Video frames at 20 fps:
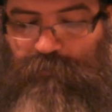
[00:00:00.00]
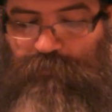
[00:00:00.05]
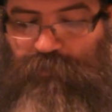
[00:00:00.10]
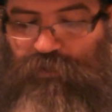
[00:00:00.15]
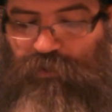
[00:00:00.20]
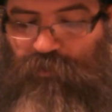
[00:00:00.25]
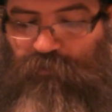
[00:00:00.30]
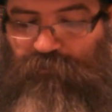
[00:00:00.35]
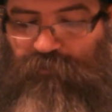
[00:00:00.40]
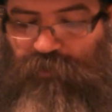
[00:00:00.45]

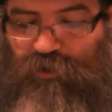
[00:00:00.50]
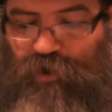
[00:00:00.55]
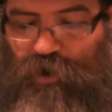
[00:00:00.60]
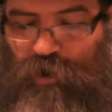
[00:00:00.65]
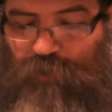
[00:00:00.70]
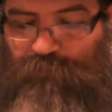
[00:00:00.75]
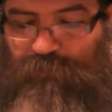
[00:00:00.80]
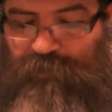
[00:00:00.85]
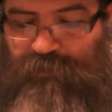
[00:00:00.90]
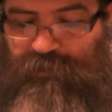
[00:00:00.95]
because the
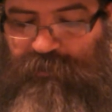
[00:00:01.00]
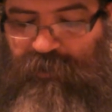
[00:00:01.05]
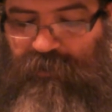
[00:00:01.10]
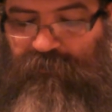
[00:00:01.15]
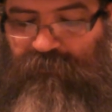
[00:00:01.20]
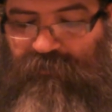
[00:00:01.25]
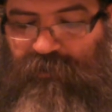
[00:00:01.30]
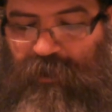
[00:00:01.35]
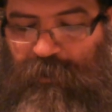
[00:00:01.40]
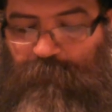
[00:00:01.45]
korban
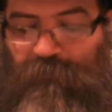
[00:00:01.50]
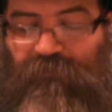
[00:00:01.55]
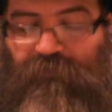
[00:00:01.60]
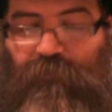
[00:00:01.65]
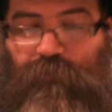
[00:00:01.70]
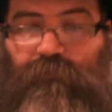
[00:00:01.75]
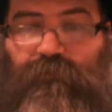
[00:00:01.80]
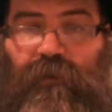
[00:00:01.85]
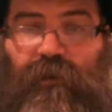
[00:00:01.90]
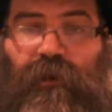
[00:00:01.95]

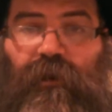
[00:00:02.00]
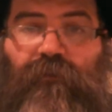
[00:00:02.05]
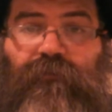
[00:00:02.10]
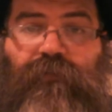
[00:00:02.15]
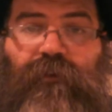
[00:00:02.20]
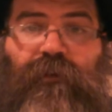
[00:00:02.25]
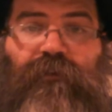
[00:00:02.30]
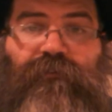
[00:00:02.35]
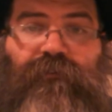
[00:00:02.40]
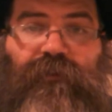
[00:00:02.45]
comes from the
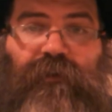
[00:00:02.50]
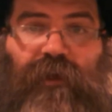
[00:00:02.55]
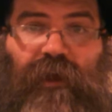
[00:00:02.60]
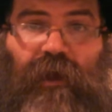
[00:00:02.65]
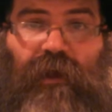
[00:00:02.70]
level of